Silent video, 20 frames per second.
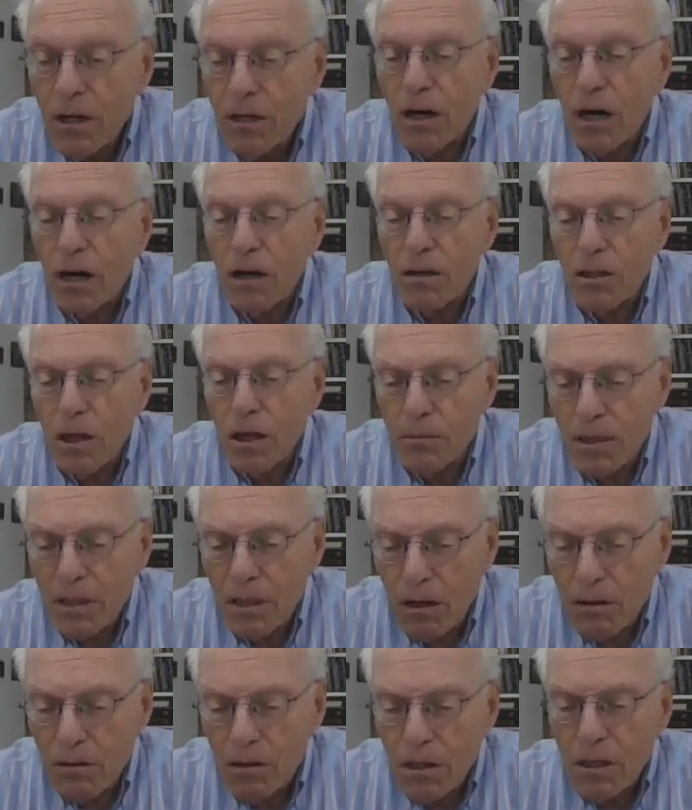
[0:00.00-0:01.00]

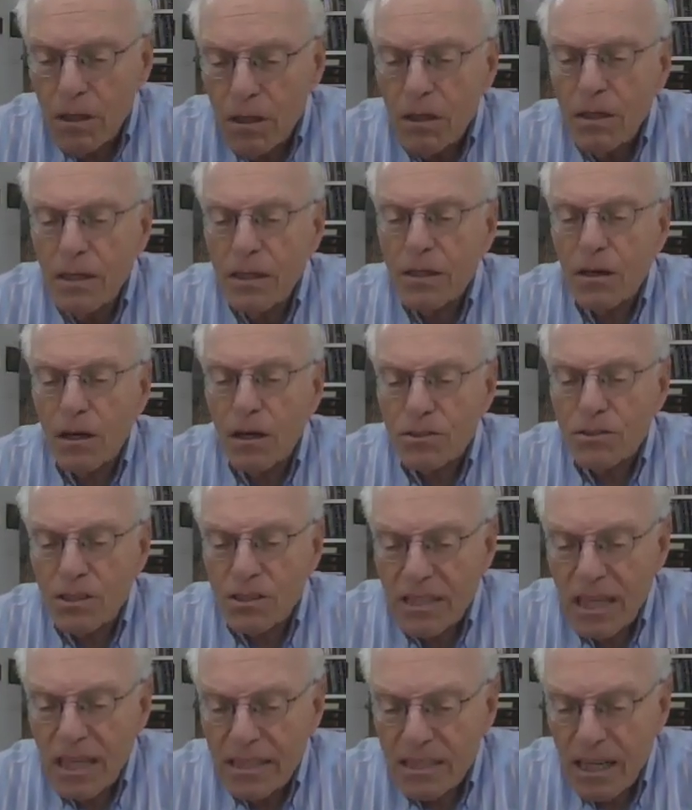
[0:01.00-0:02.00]
he can also
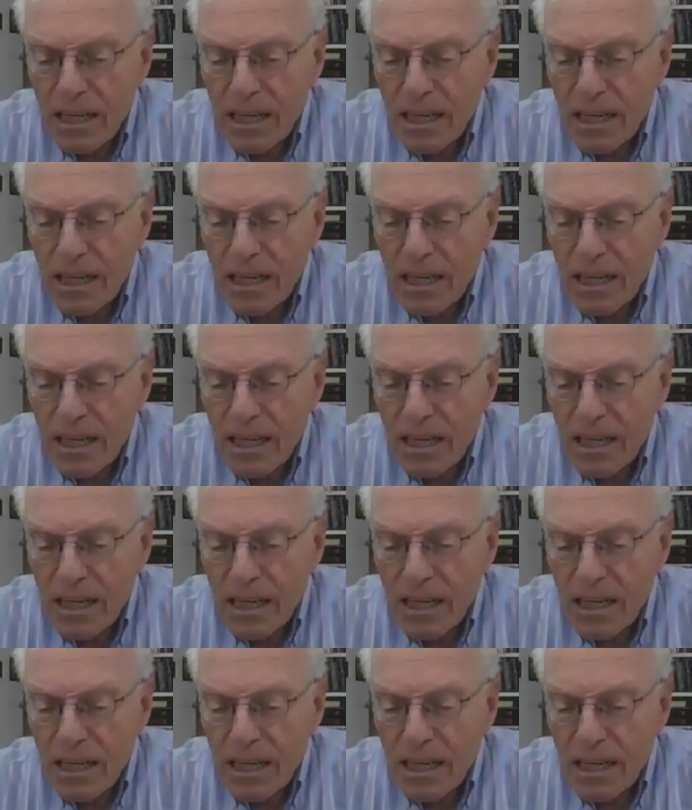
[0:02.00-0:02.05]
say,